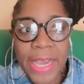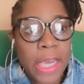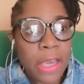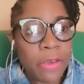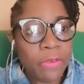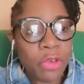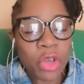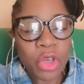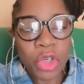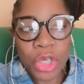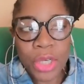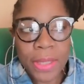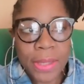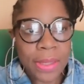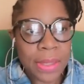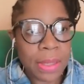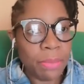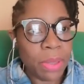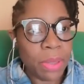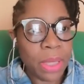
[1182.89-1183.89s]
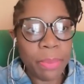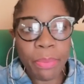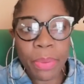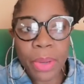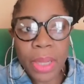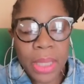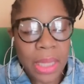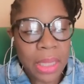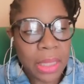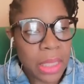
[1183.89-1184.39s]
If you're just simply
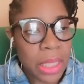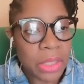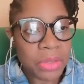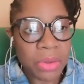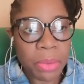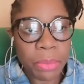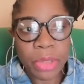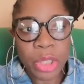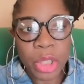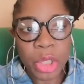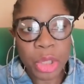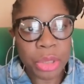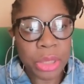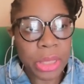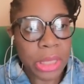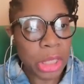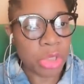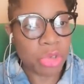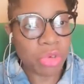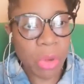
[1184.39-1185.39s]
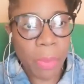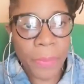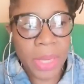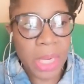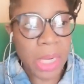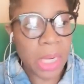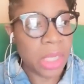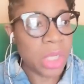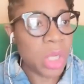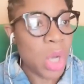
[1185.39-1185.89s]
pulling things from Pinterest and
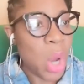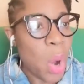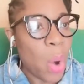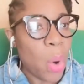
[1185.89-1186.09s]
dropping it,